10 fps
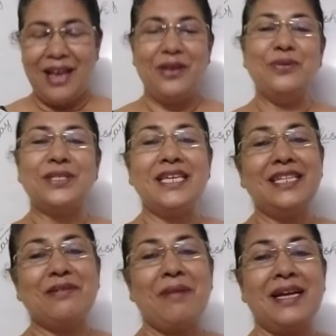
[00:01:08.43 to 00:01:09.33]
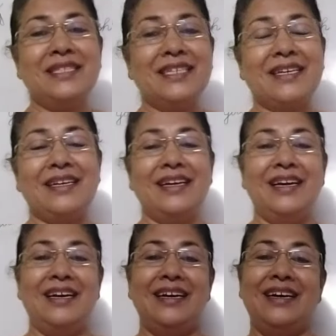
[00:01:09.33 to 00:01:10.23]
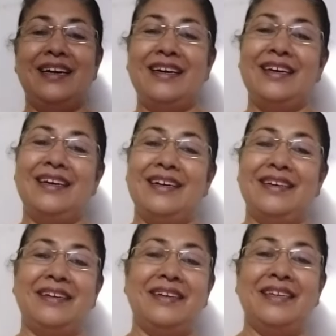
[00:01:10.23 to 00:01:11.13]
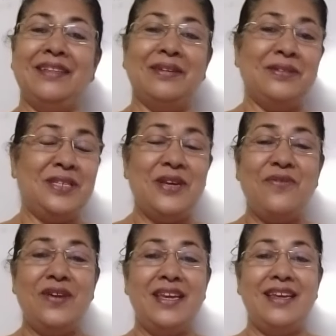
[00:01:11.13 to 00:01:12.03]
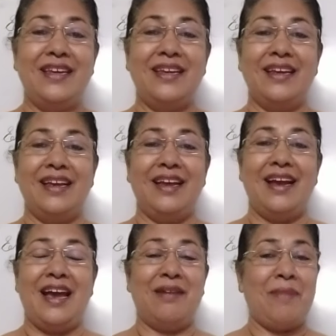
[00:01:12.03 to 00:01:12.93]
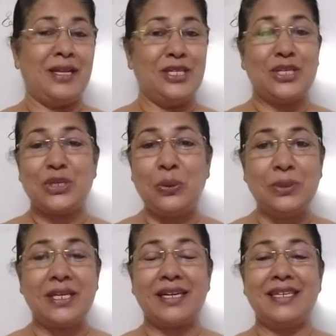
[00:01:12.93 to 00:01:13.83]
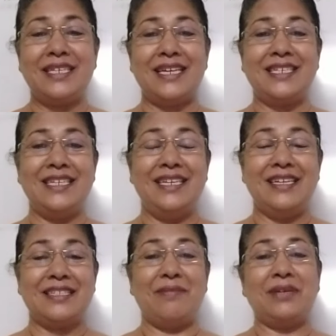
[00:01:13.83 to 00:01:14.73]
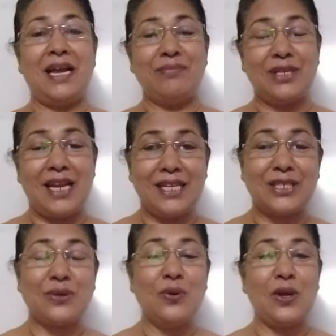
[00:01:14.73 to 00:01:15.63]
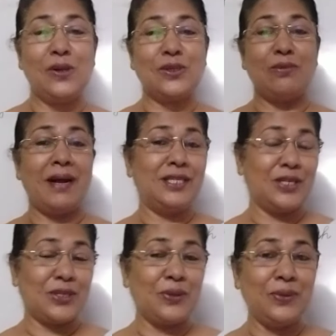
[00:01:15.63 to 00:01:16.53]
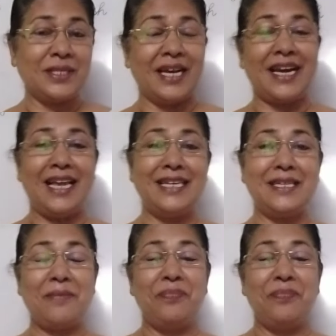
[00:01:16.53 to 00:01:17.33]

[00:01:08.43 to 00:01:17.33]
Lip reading: You see in the magic in the TV and magic shows are conducted. Sometimes in our school also magic shows are held.